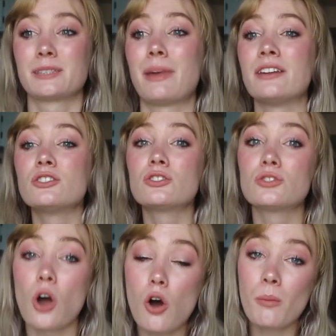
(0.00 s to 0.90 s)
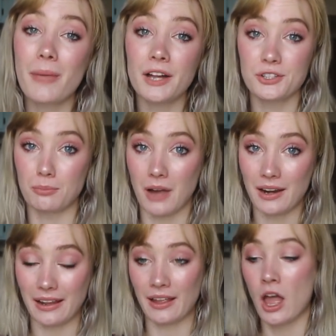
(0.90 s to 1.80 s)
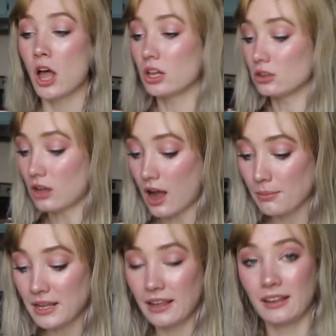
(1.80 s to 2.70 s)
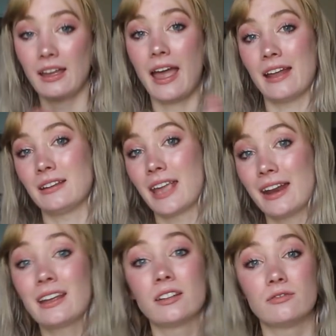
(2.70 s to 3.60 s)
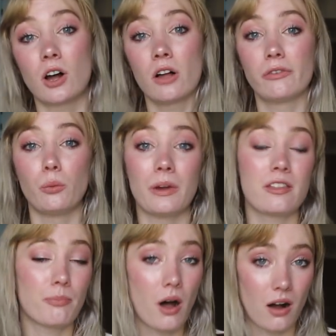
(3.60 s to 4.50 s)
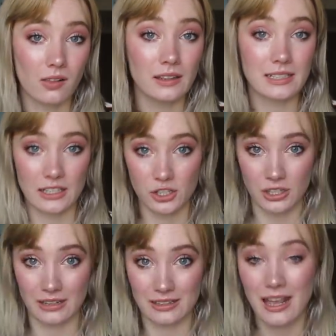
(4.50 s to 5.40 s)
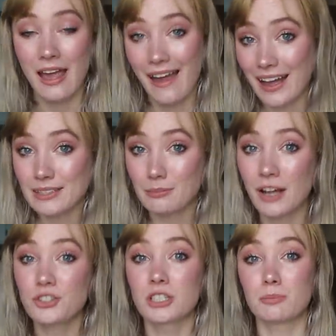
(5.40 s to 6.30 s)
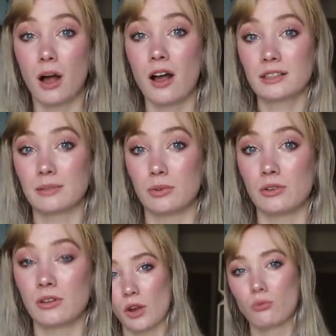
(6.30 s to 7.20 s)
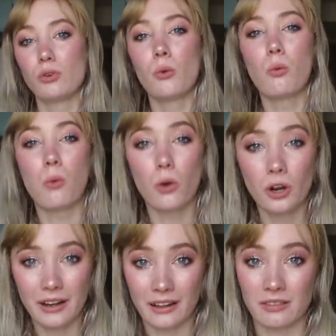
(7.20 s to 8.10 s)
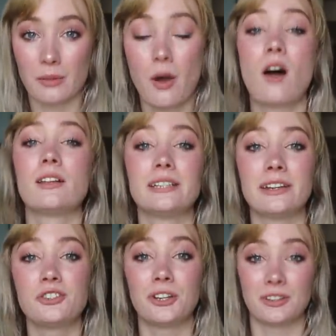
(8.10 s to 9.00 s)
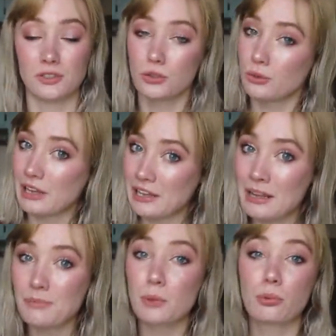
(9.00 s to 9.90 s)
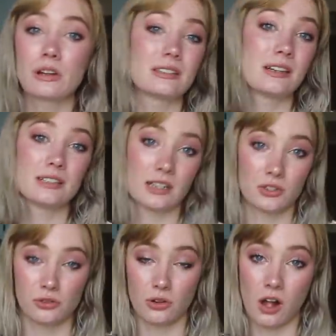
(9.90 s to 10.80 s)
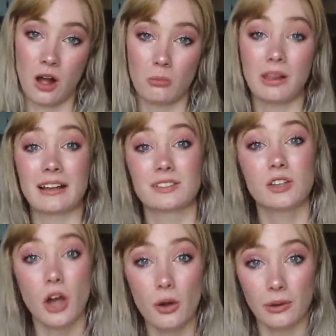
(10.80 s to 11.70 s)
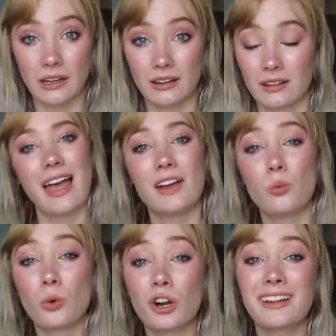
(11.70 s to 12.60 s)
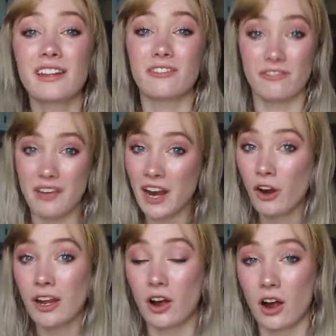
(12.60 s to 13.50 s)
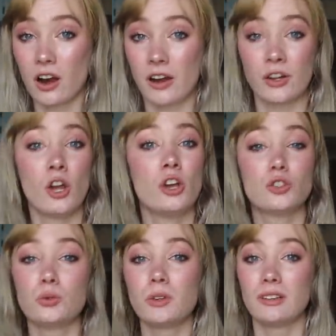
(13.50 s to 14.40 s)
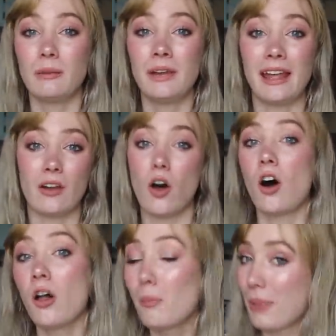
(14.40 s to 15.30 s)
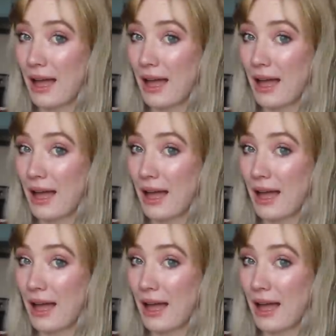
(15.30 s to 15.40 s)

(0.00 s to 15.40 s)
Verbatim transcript: spend so much money lobbying and getting involved with politicians as much as possible, rewarding the politicians who keep the prison industrial complex going, and working very hard to eliminate all